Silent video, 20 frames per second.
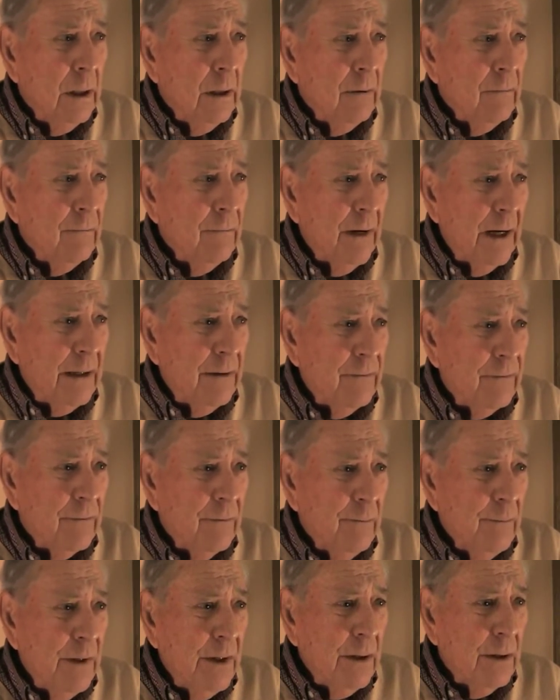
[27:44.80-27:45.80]
fight
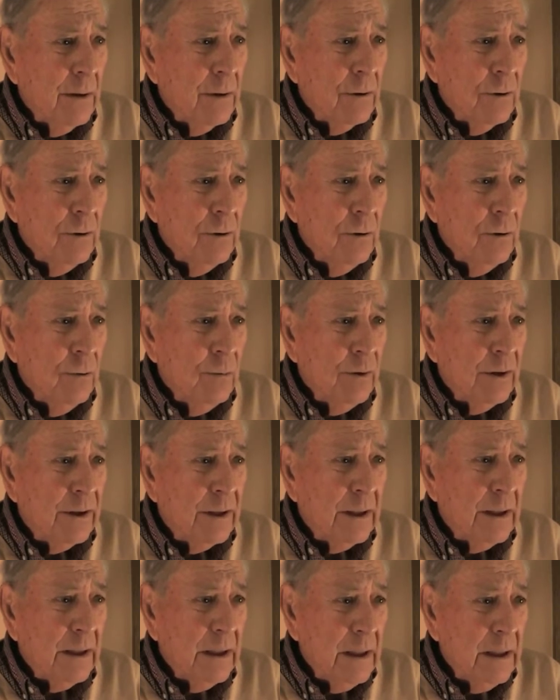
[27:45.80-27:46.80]
from there too, but
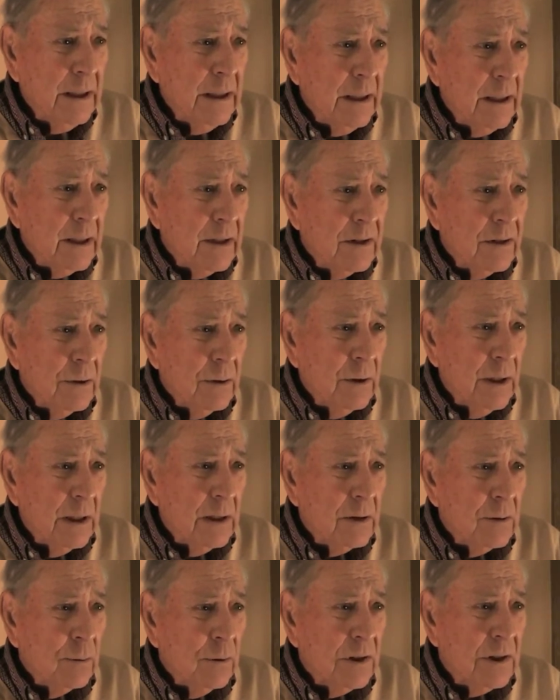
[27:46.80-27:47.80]
they didn't. So
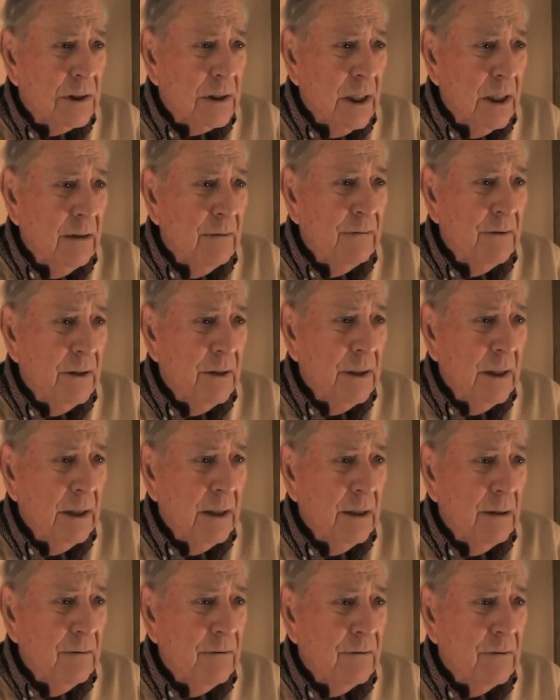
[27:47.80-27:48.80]
that's what saved the
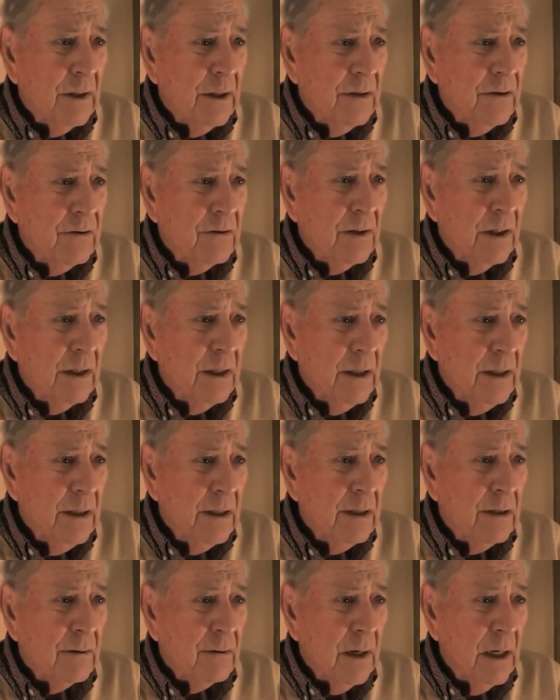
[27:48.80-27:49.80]
natives. They stayed in
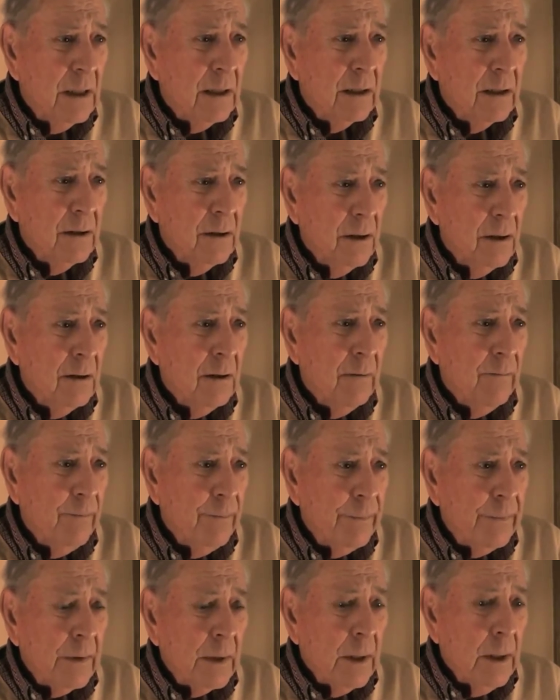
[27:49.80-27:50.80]
their island,
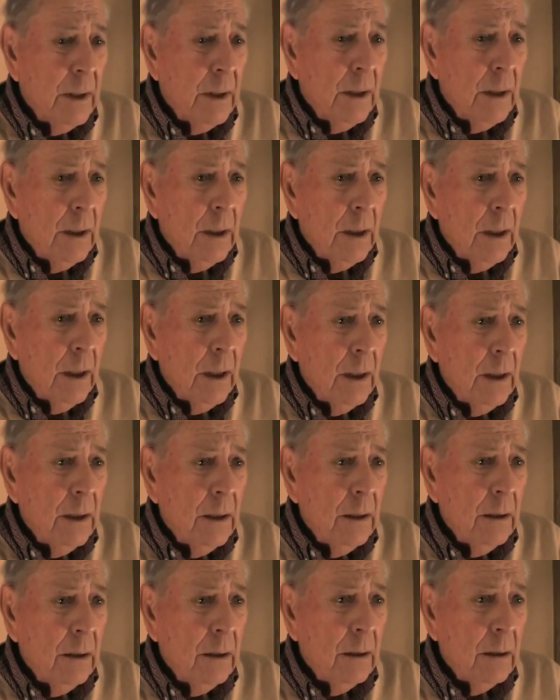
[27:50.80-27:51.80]

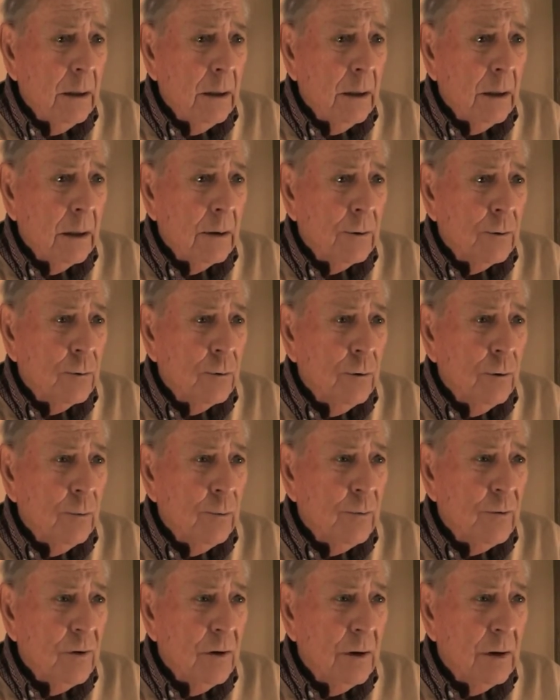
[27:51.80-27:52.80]
and our
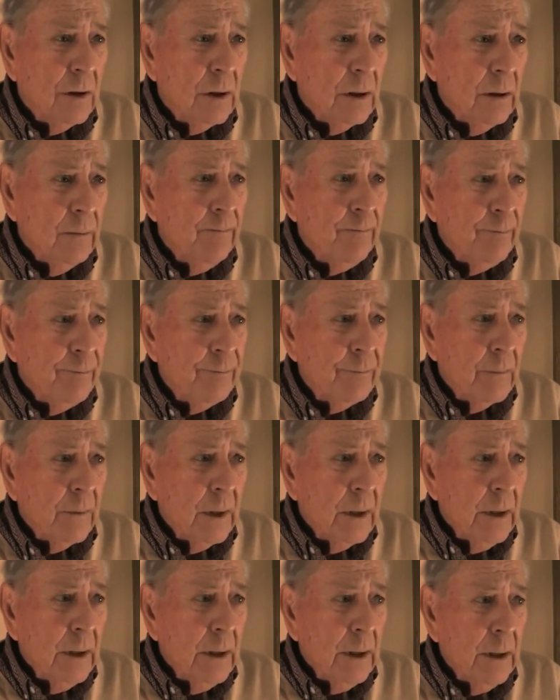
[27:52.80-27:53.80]
troops
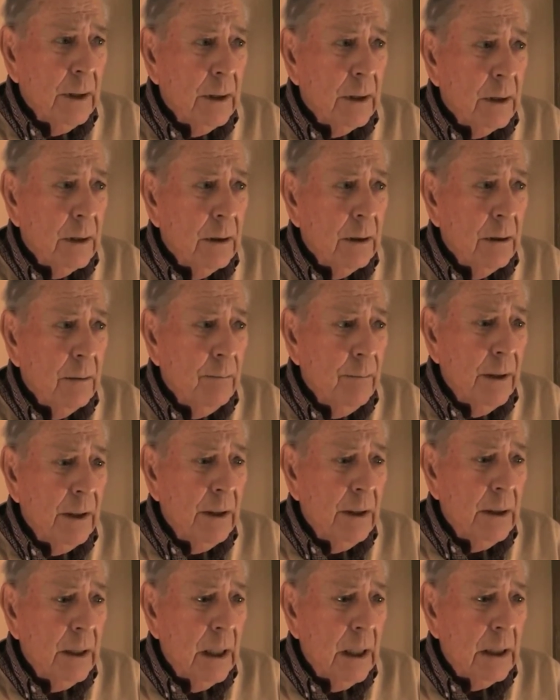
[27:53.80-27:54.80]
hit the
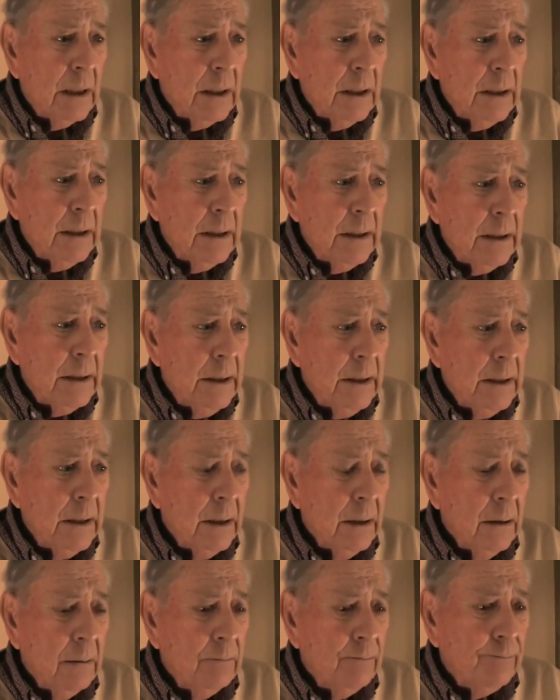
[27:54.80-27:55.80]
main island.
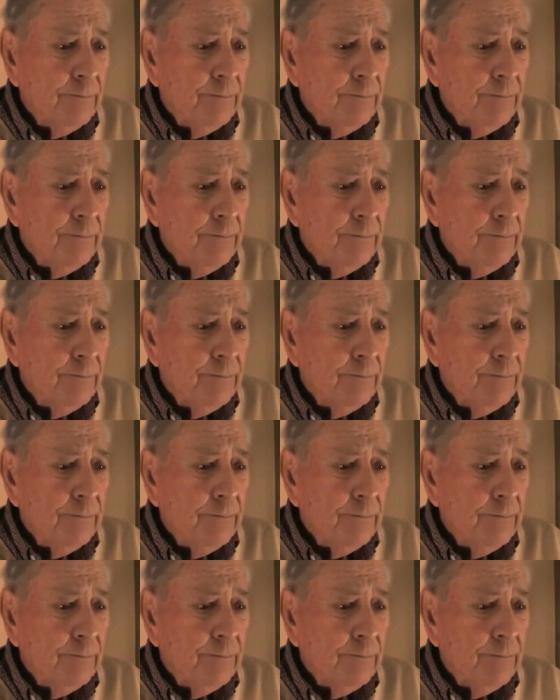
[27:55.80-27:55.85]
And